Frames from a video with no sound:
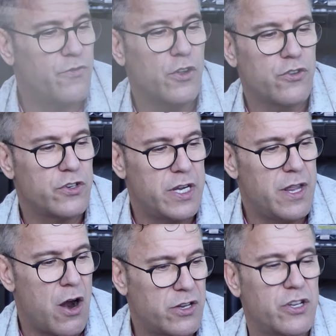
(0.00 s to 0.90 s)
filters in
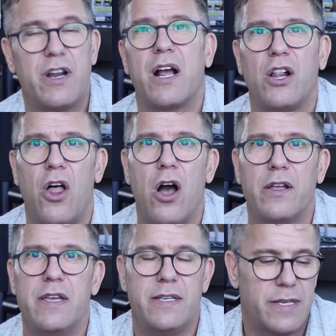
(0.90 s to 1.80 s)
there, it's gonna
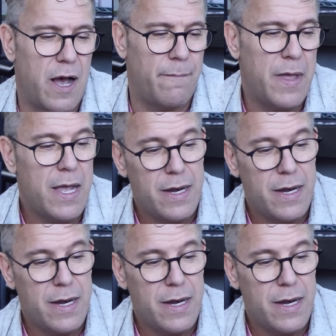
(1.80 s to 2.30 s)
clog these up.